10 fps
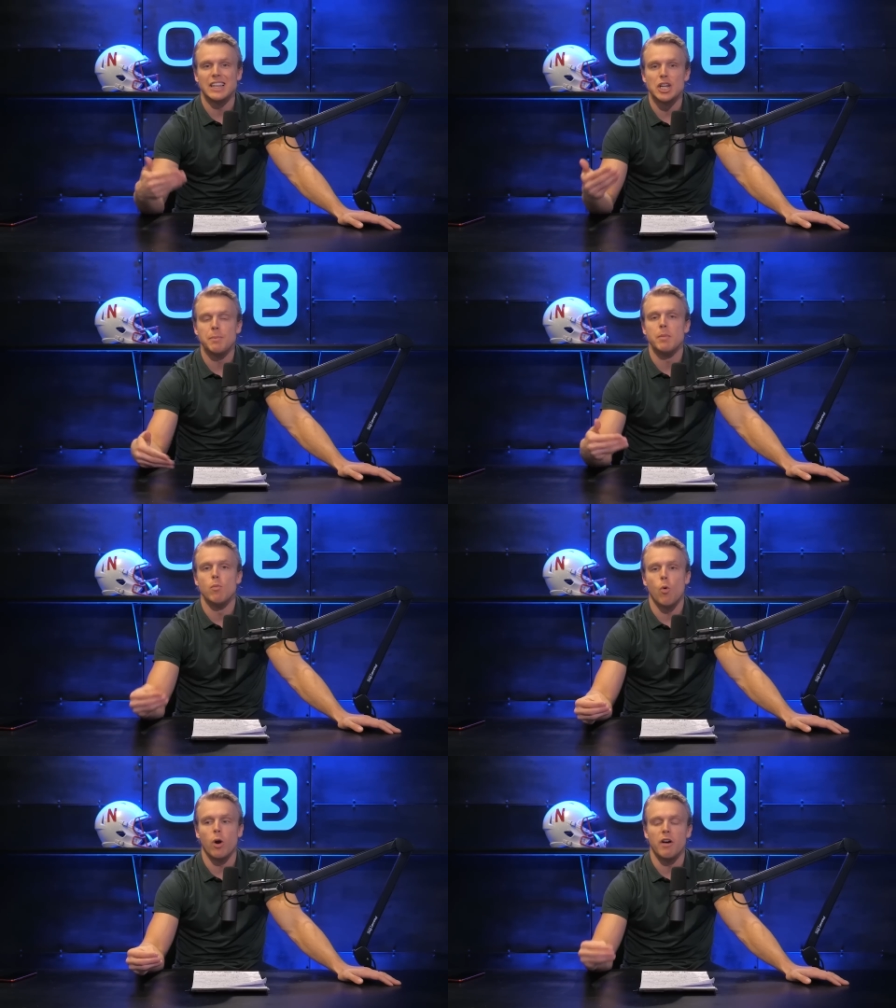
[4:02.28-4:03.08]
a little bit
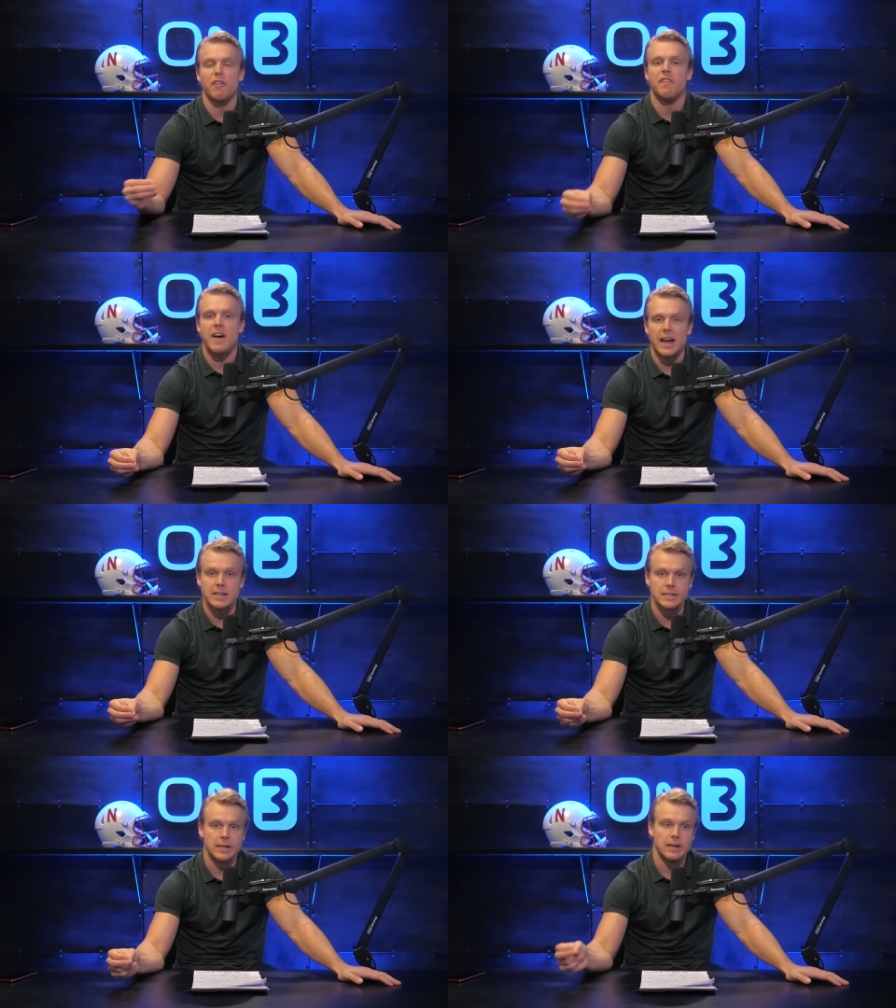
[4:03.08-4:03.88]
more
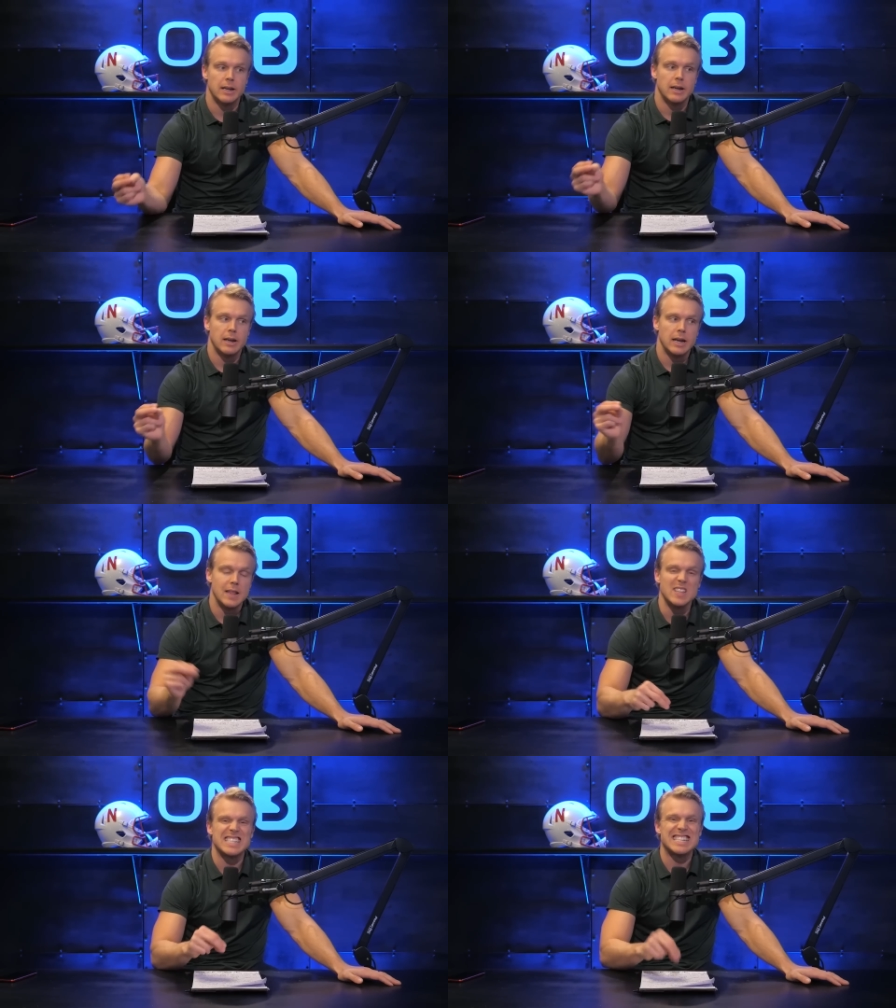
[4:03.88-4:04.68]
effect
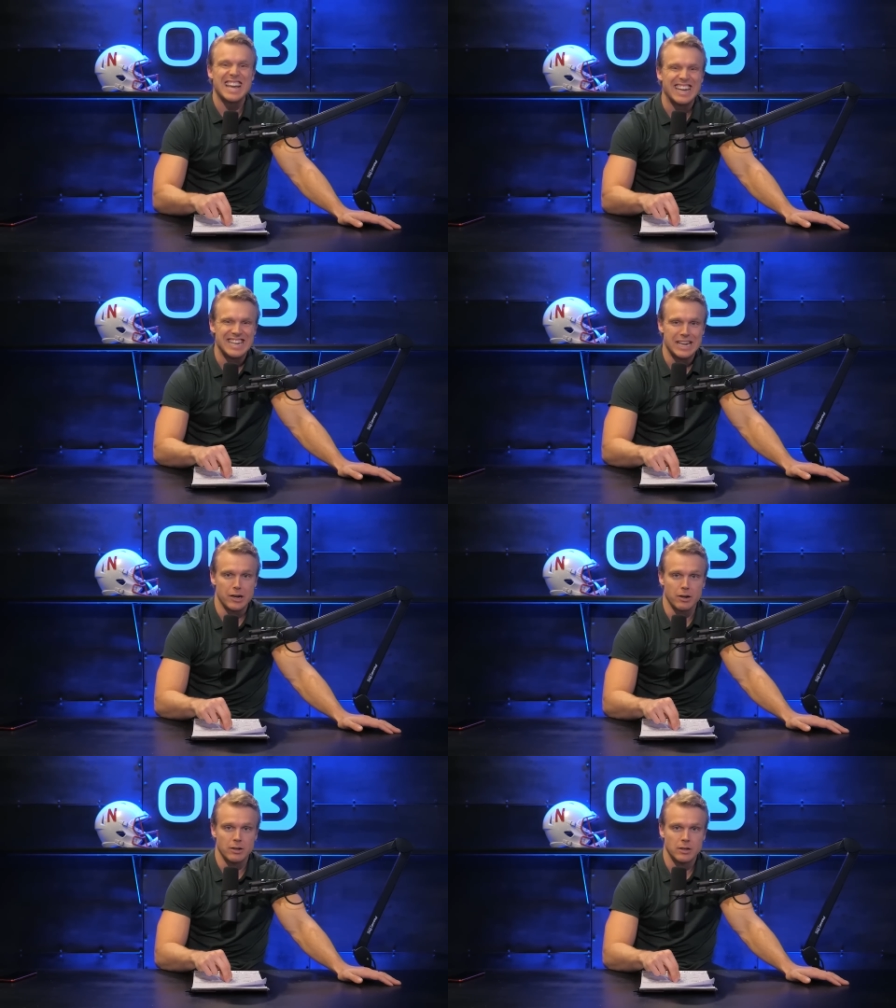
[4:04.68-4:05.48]
in the second
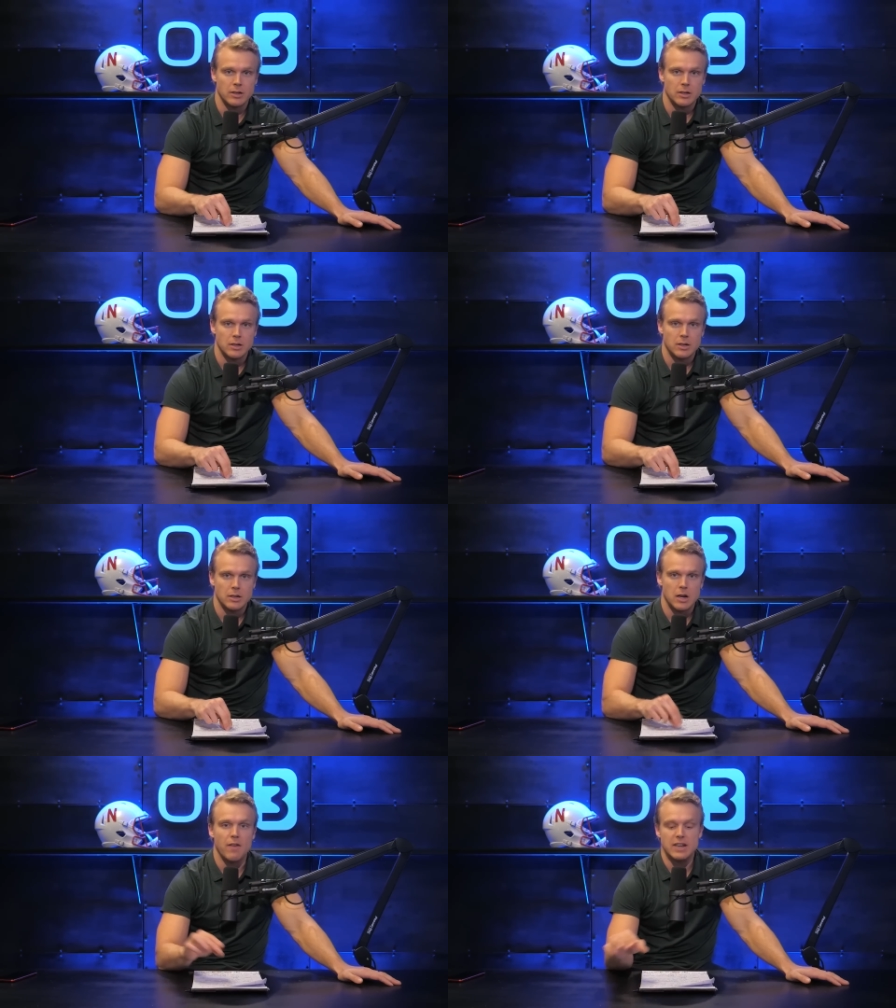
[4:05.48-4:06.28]
year
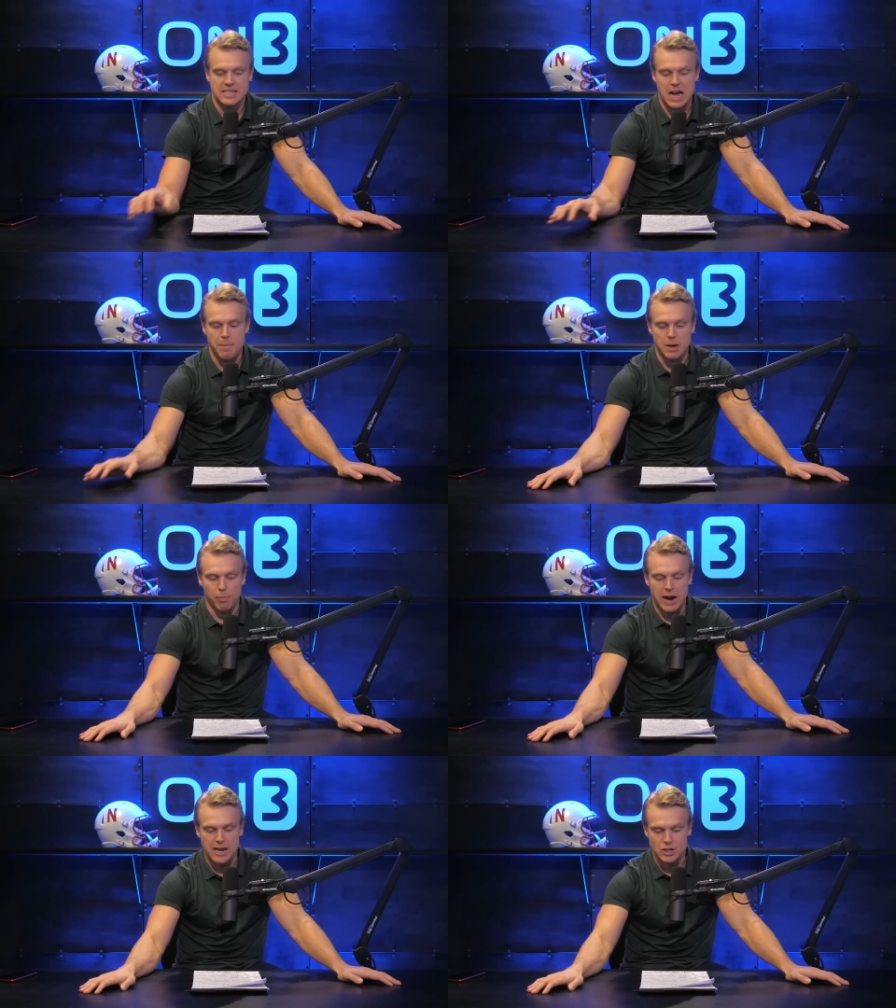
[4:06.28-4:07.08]
of his time in
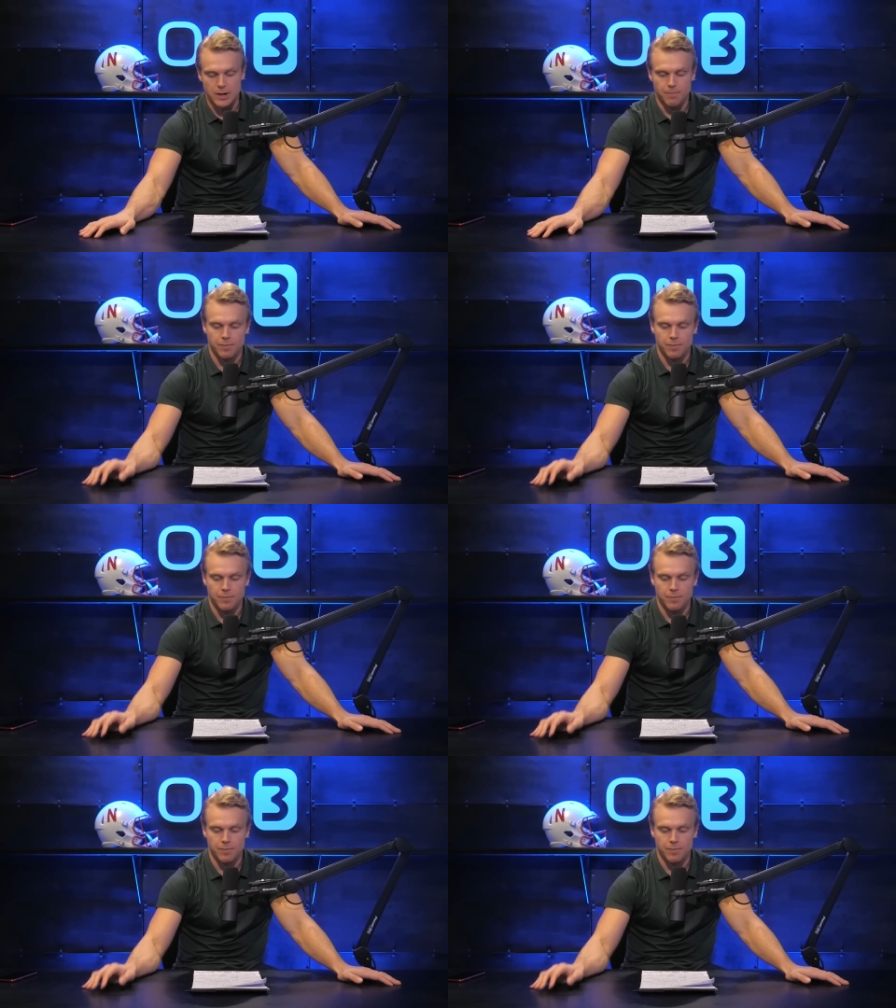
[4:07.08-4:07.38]
Nebraska.